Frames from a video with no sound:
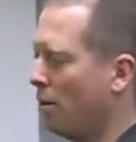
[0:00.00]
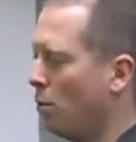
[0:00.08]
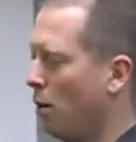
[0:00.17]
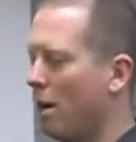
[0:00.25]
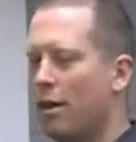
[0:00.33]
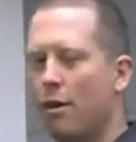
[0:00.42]

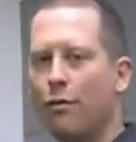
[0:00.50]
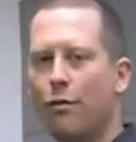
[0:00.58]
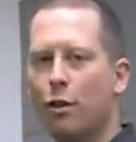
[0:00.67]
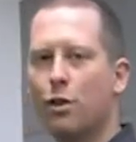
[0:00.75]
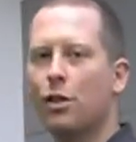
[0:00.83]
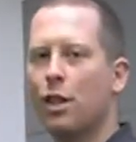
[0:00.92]
One of the
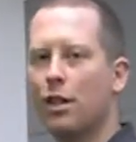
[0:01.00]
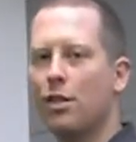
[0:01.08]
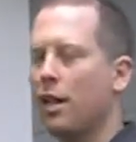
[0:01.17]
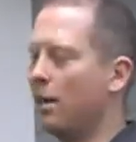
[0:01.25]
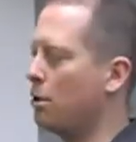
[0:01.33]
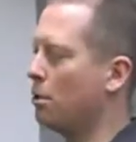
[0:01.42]
first things
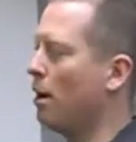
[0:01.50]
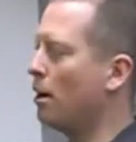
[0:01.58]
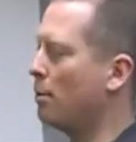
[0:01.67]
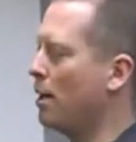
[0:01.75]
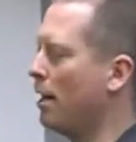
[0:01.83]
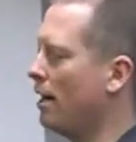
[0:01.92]
that
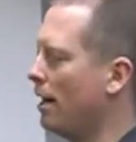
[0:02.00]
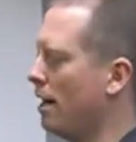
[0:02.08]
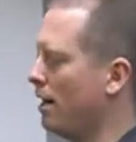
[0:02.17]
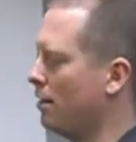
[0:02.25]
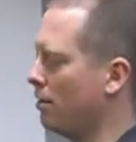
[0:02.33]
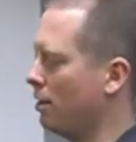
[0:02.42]
struck me
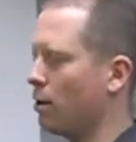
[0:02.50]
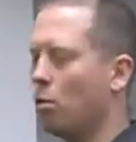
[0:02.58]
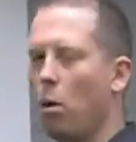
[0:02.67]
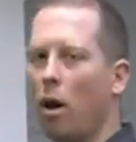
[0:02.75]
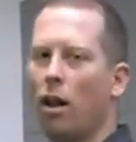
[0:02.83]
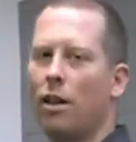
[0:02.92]
is the
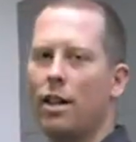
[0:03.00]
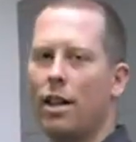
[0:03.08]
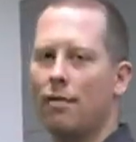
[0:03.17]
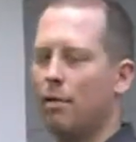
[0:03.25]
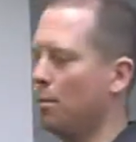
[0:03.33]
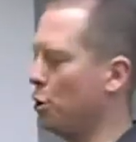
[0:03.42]
quality
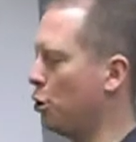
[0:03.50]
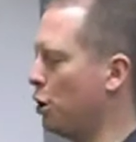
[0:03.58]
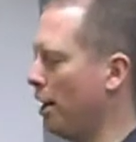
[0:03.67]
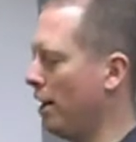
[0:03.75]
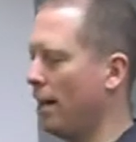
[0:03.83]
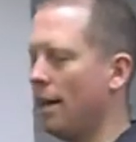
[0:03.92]
of the
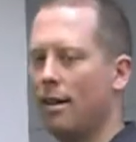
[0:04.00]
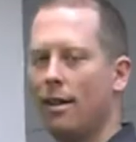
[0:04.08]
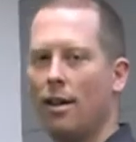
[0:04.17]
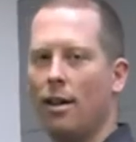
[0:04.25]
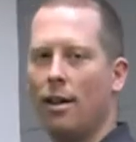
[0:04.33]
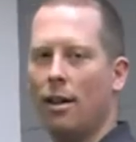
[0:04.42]
machining
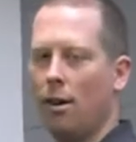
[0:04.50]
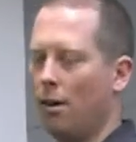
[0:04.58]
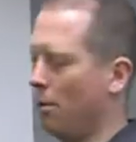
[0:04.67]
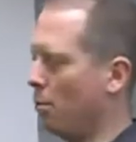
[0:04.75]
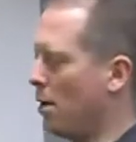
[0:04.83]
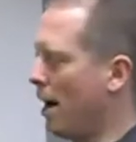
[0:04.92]

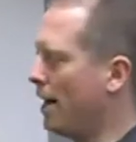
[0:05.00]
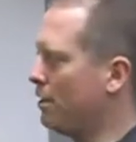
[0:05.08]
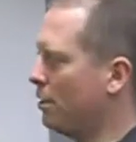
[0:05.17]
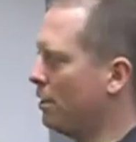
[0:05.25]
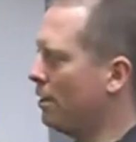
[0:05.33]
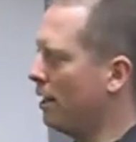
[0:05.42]
on the
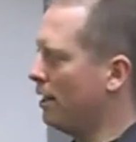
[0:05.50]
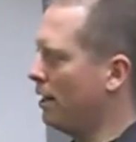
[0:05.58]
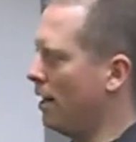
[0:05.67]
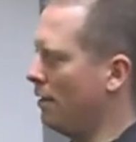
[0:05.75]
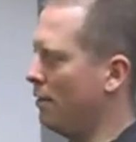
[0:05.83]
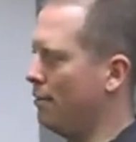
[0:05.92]
riser
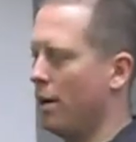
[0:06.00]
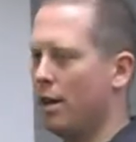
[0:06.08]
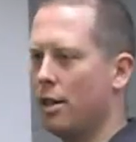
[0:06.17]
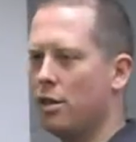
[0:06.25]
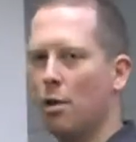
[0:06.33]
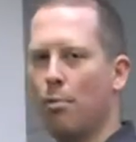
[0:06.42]
and the
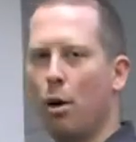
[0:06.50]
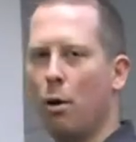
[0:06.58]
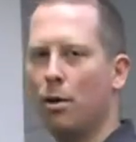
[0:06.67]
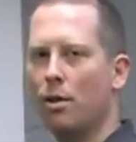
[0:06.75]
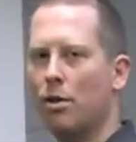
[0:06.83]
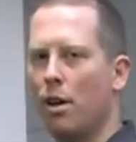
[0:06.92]
various
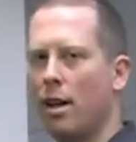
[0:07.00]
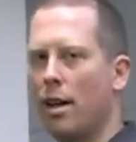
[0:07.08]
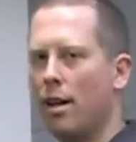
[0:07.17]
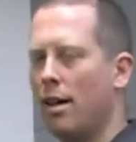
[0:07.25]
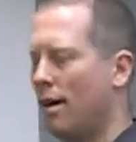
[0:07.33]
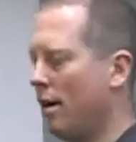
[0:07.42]
components on
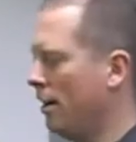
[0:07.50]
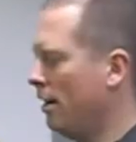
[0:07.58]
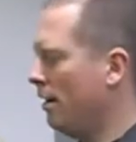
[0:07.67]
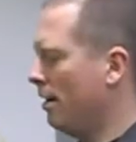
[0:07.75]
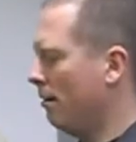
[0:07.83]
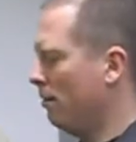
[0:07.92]
it.
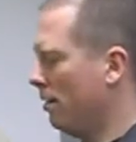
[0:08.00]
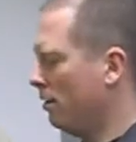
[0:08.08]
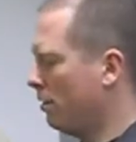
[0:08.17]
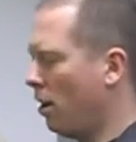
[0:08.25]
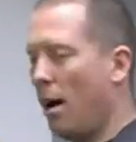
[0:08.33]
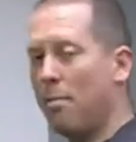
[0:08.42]

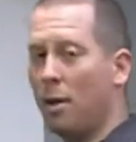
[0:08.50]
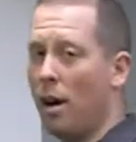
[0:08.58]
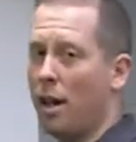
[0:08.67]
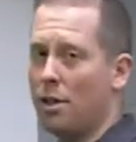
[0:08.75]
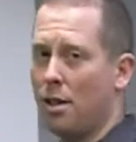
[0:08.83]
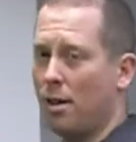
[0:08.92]
Top
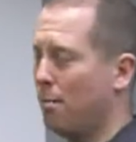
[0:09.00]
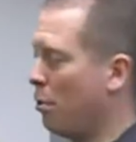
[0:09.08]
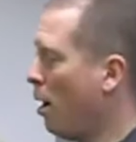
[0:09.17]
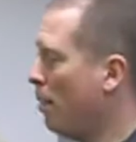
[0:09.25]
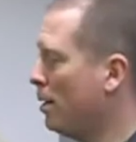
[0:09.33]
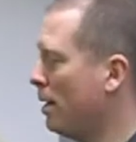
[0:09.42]
notch,
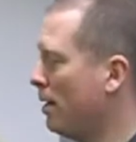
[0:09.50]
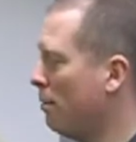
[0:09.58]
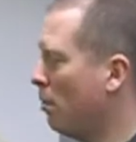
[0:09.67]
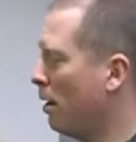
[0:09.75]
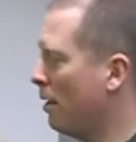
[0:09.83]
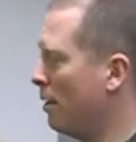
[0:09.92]

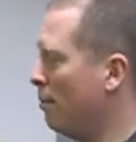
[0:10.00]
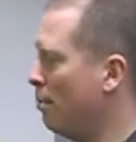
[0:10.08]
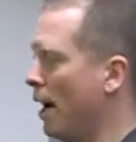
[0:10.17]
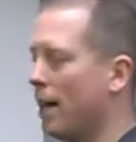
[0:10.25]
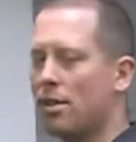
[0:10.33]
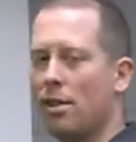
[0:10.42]
probably one of the
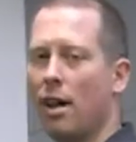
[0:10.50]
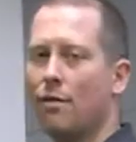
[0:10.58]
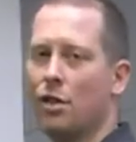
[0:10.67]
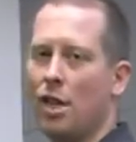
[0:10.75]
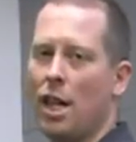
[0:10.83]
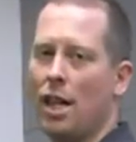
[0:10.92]
best
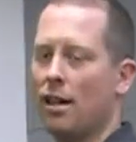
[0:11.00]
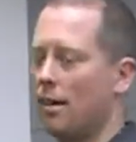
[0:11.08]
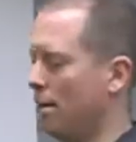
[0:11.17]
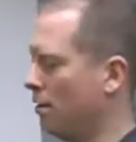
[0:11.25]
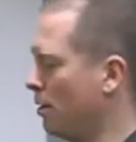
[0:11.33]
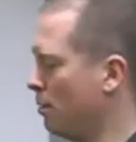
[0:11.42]
I've seen
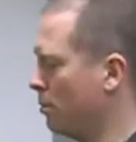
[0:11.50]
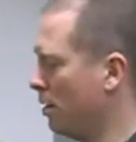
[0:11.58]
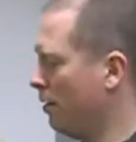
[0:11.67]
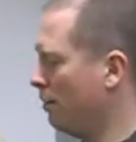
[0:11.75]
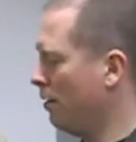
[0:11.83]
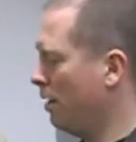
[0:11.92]
in terms
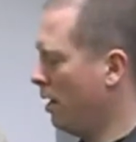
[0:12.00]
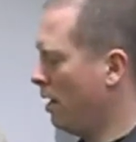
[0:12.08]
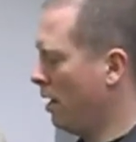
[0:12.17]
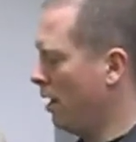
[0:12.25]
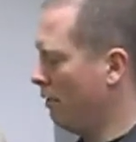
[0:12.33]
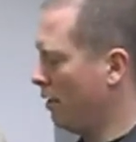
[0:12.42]
of
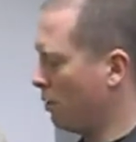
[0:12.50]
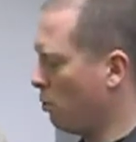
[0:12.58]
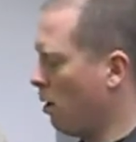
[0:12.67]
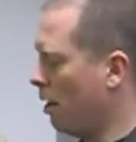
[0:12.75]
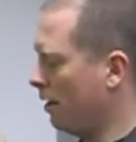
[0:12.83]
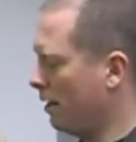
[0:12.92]
the
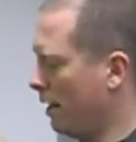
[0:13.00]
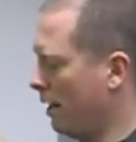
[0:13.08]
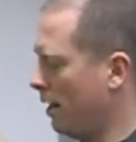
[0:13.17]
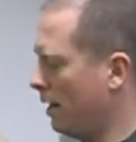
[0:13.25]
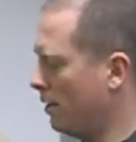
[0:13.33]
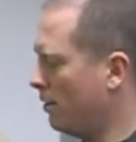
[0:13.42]

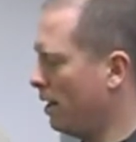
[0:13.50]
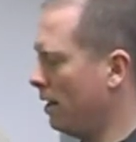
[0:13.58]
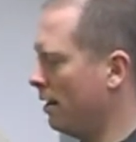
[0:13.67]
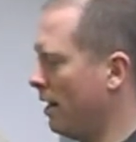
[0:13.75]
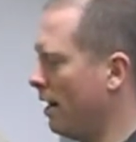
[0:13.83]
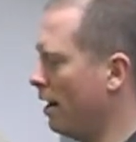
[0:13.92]
quality
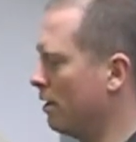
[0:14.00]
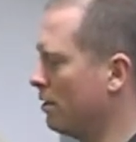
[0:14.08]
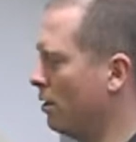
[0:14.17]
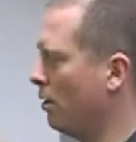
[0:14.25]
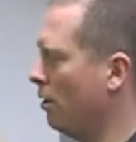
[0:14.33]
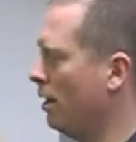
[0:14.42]
seen there.
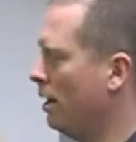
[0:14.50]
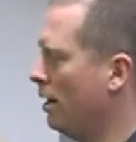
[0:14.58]
So